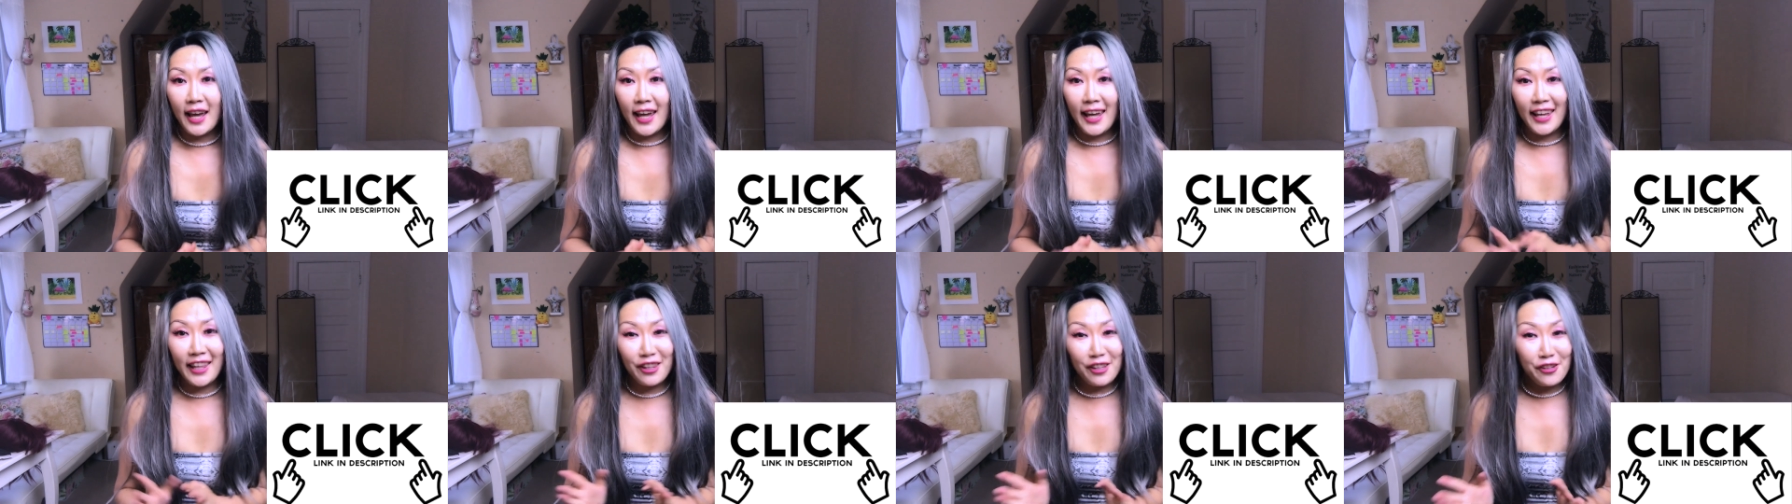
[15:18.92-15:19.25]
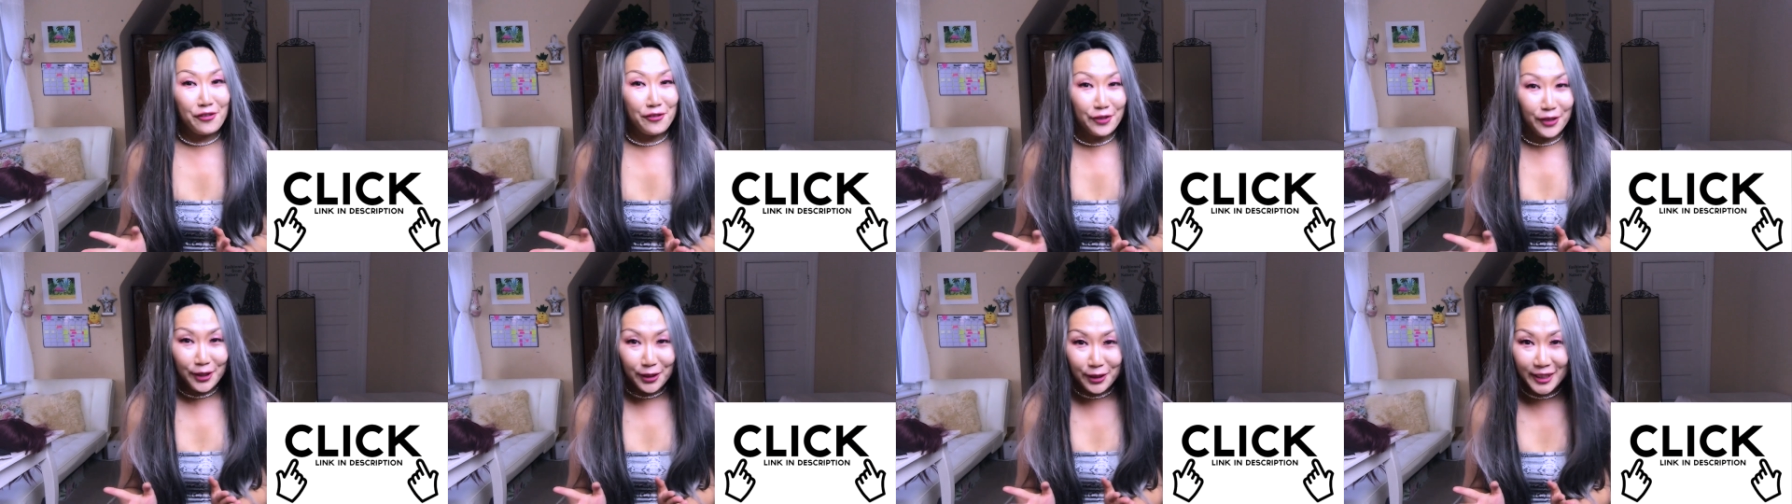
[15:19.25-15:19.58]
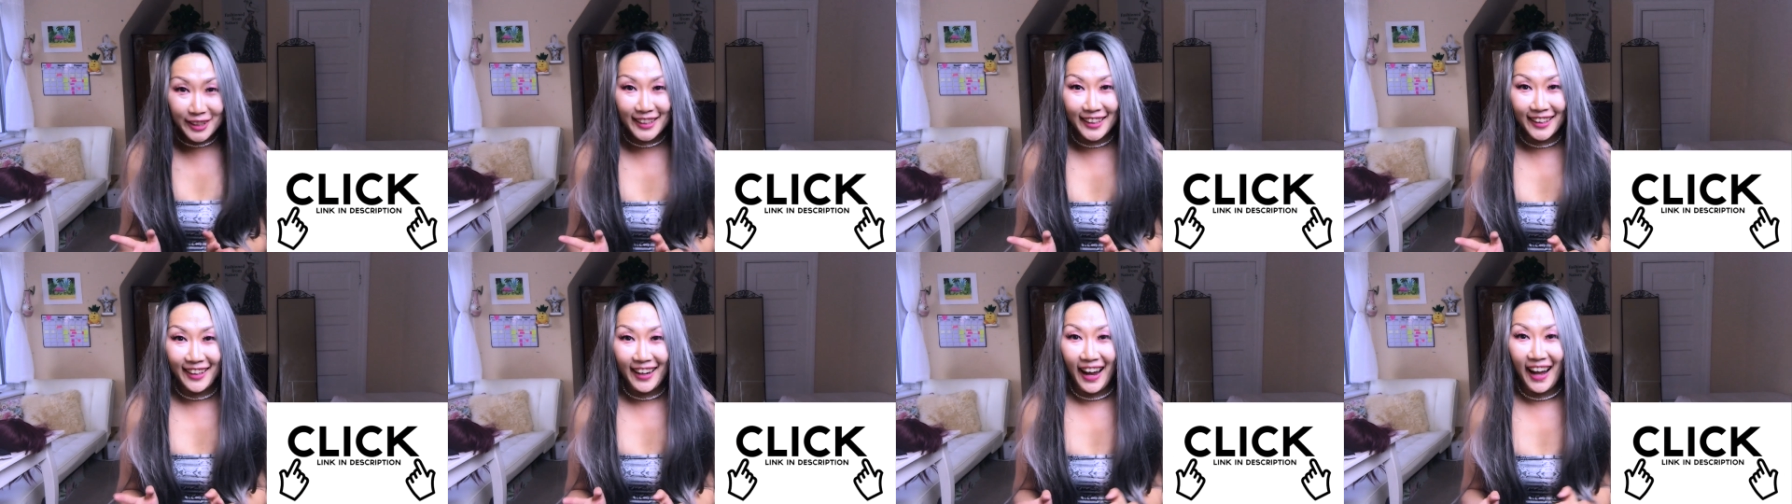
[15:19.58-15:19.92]
In the
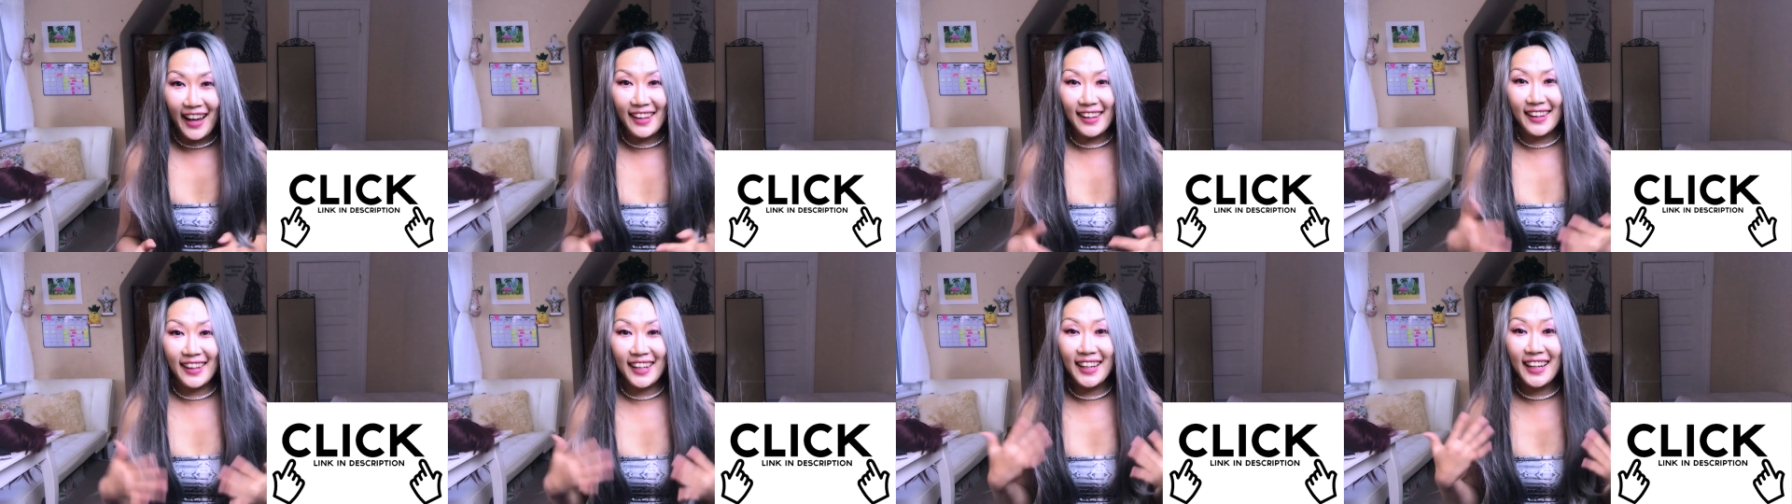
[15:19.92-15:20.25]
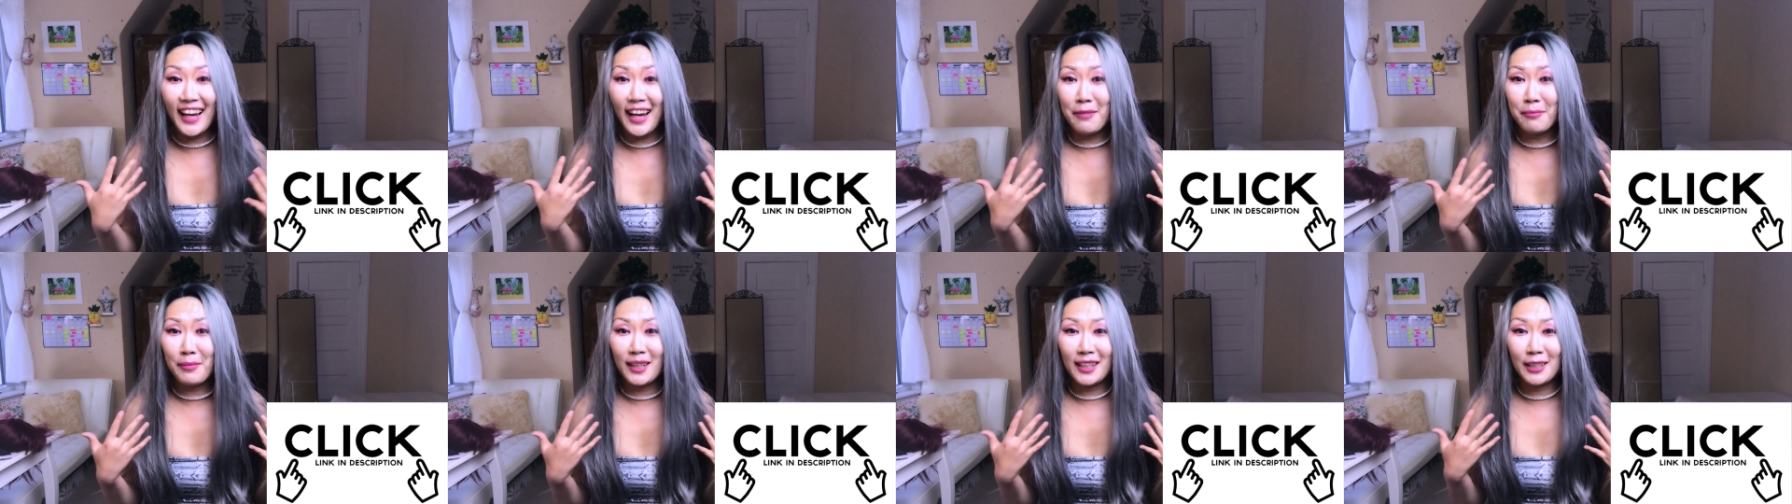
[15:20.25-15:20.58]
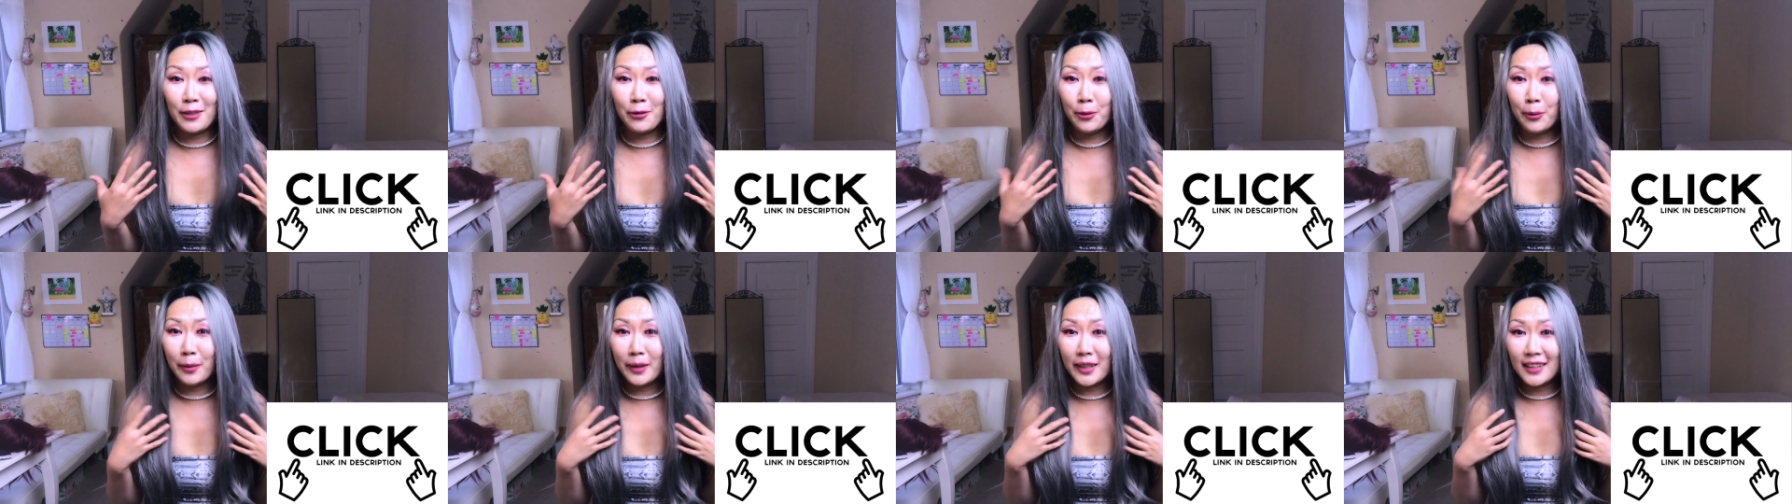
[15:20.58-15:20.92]
future, I think I'm
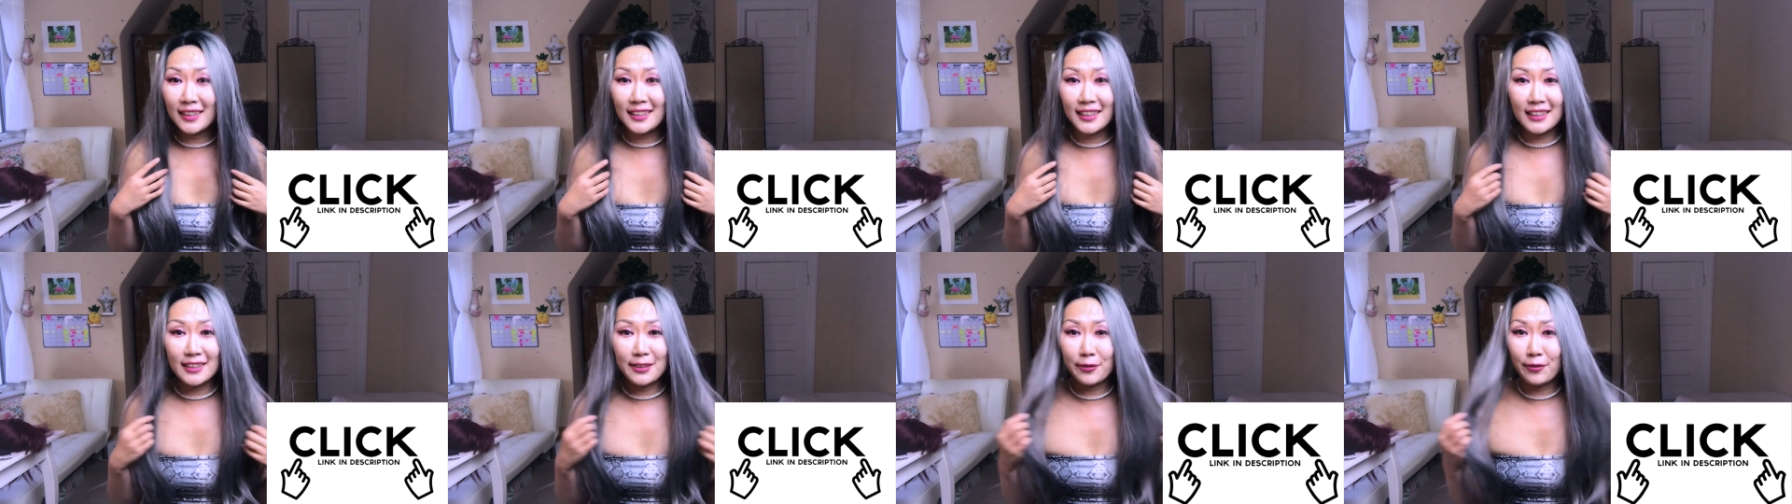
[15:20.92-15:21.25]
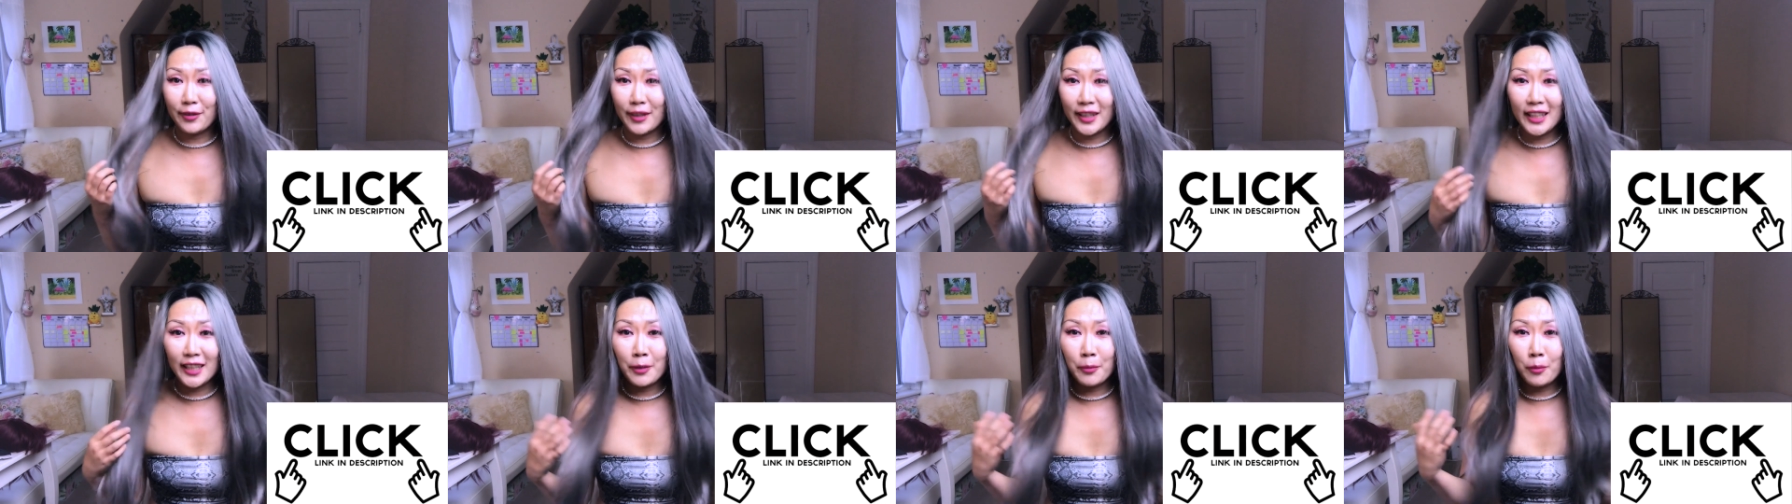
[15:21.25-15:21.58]
gonna wear this wig